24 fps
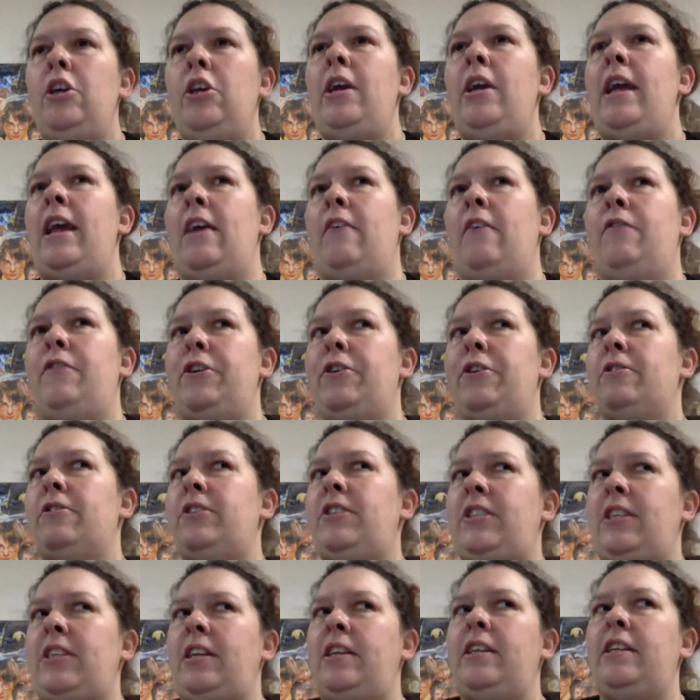If you're
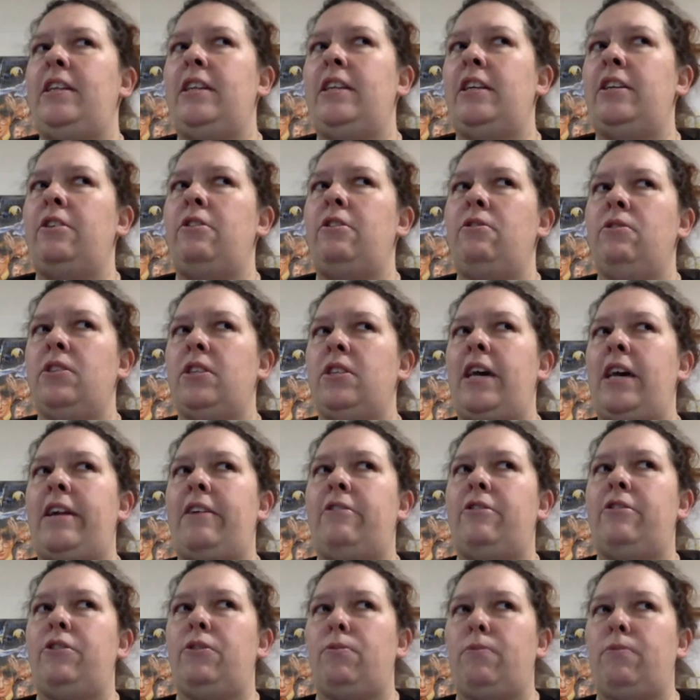sending a newsletter
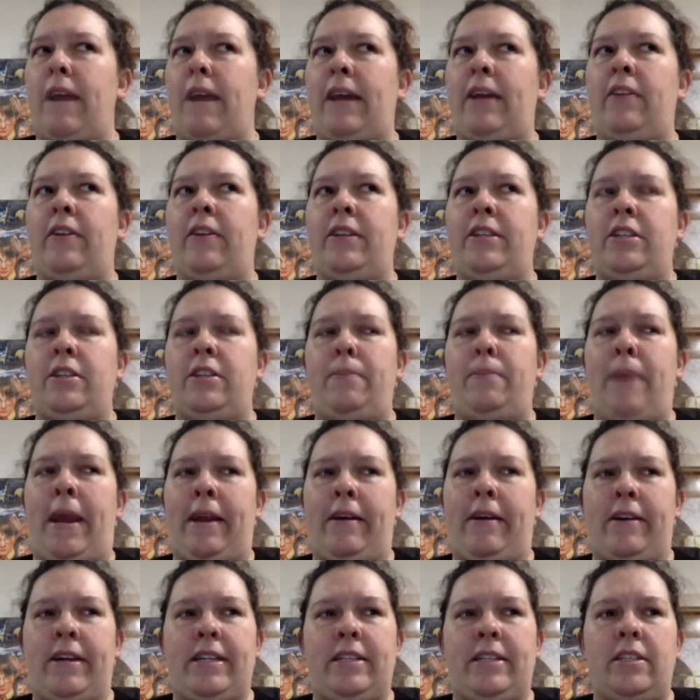directly to
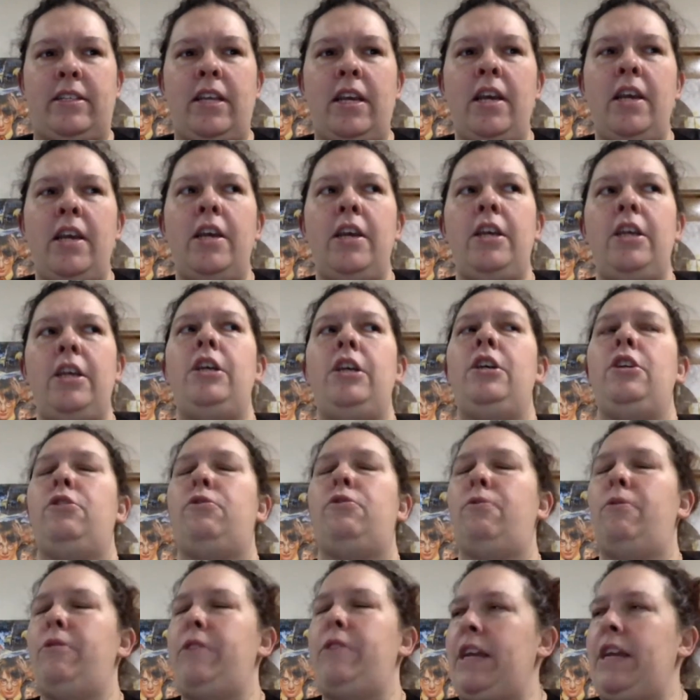parents
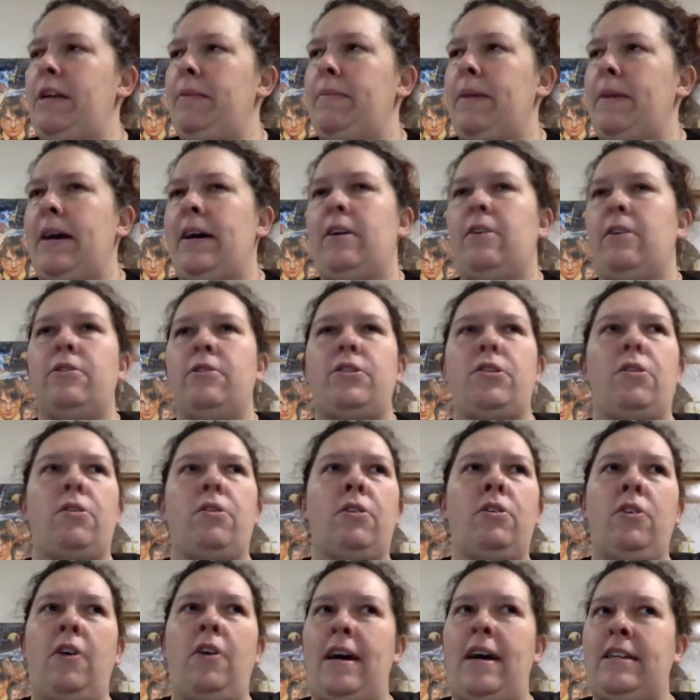through emails or
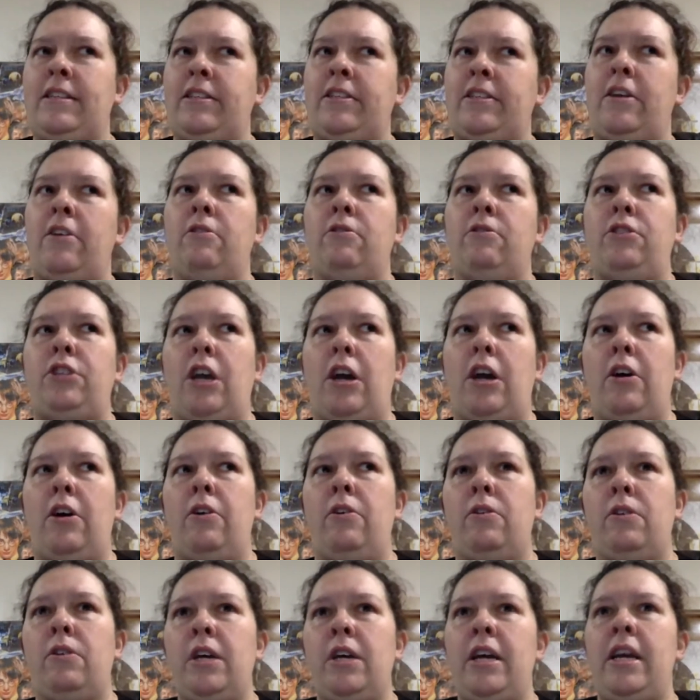Class
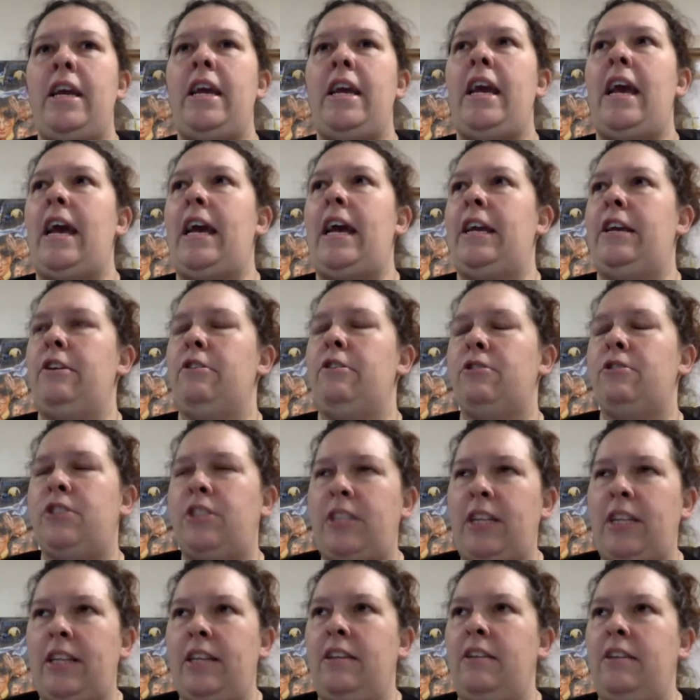Dojo, and you're
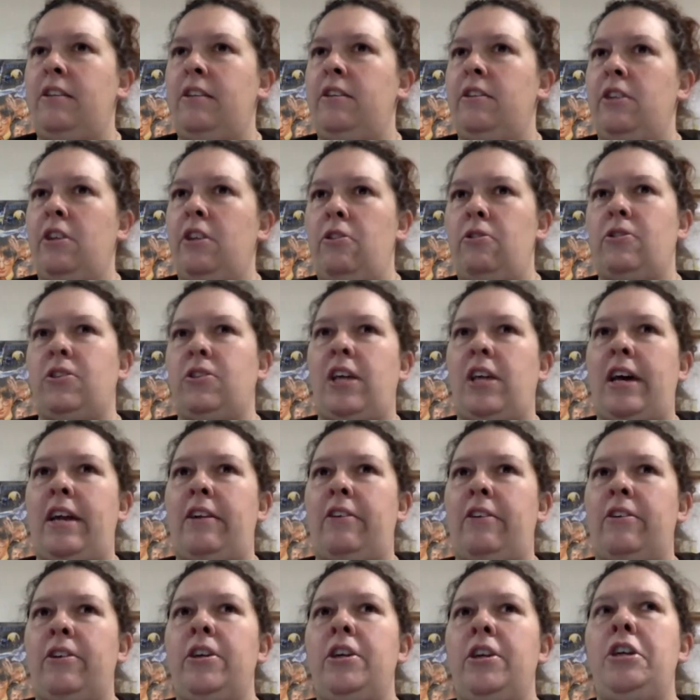sending a
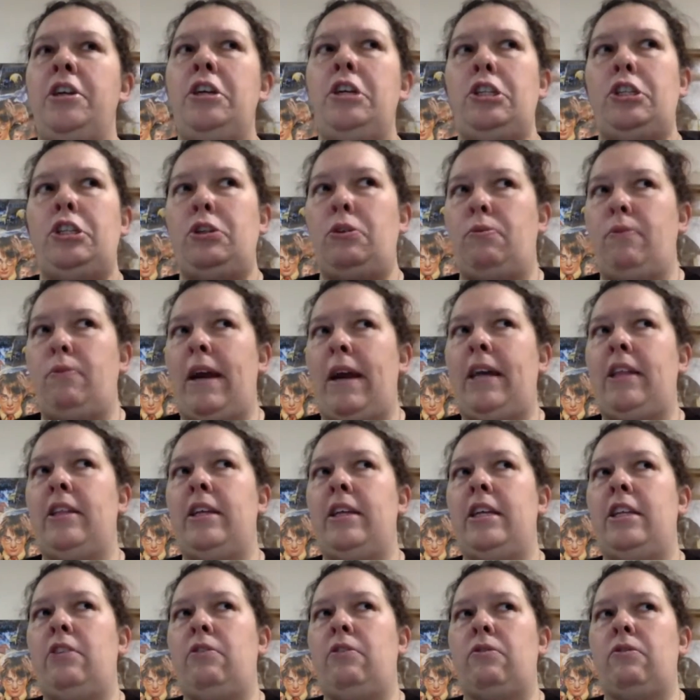newsletter
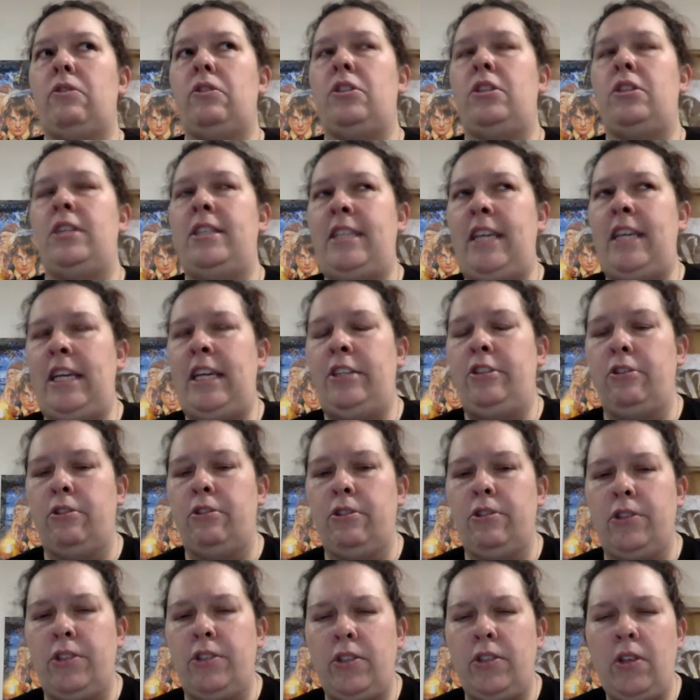directly to
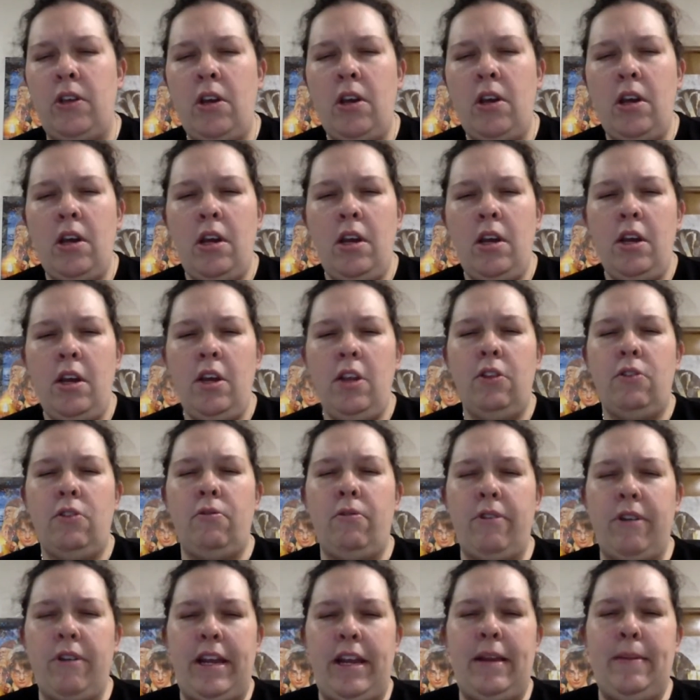teachers
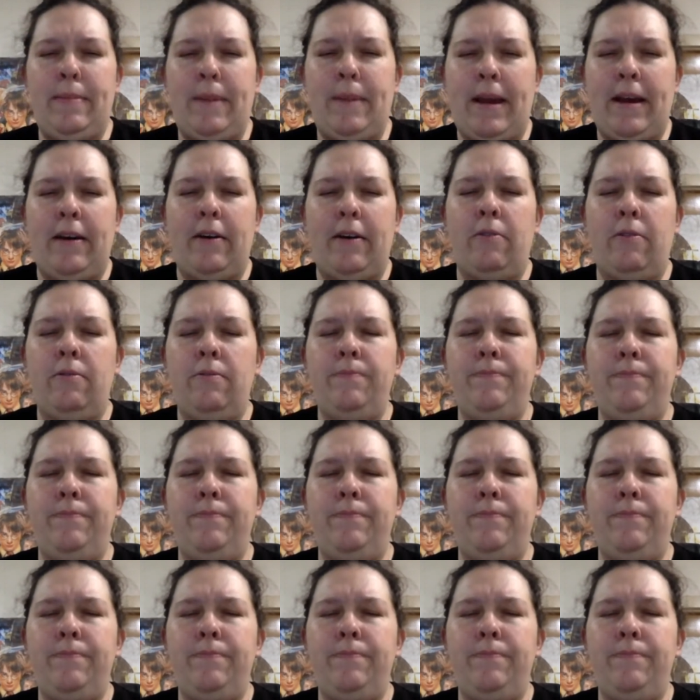through email,